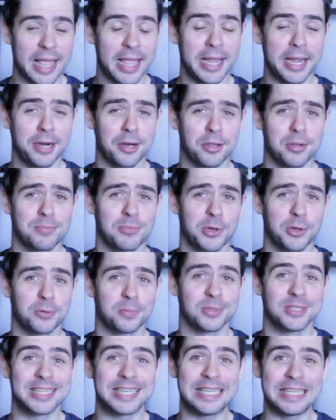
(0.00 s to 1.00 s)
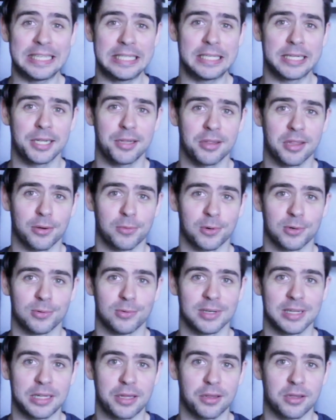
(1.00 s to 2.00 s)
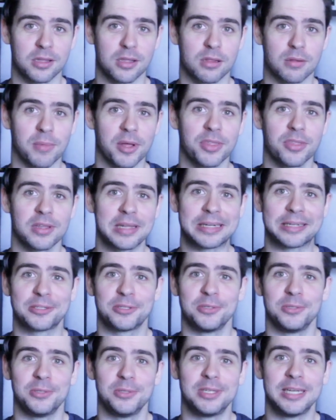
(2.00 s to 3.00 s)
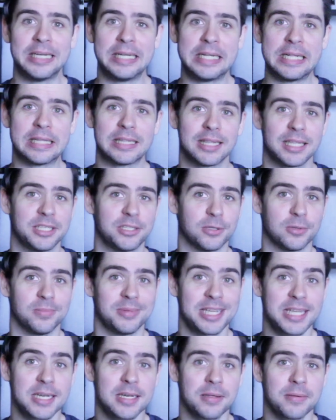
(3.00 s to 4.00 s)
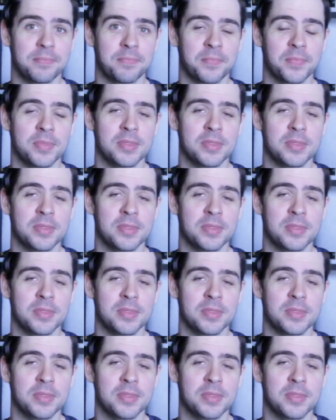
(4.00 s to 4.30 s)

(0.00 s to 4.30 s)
and some notable indies that were released this month include Little Men,